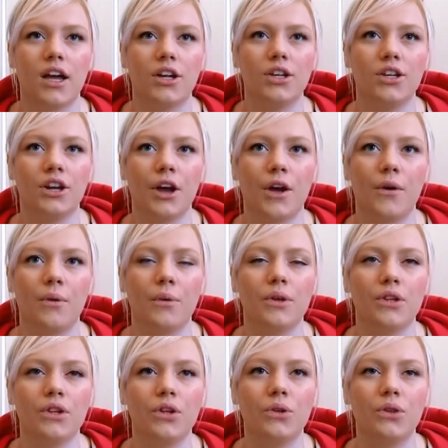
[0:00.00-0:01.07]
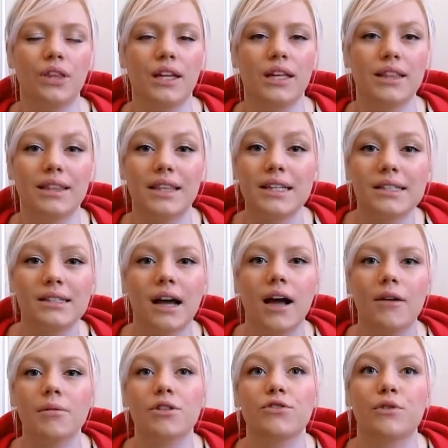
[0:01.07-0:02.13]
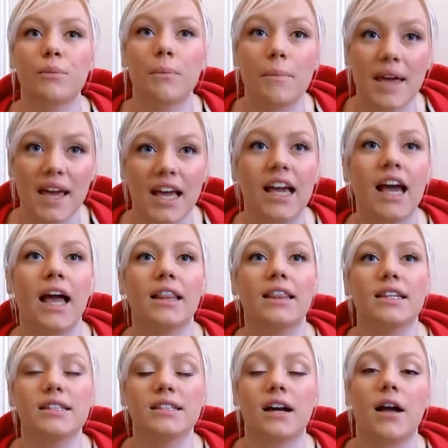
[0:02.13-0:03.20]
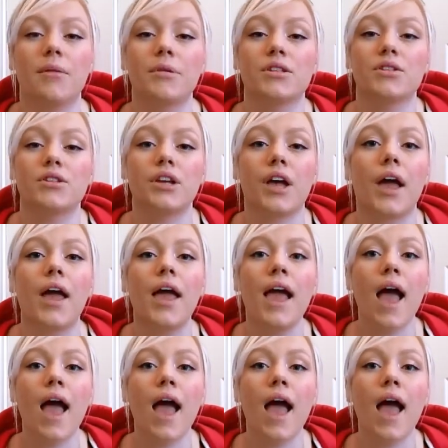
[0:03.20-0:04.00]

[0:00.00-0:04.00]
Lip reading: you know, you think this time is for me, and this time is to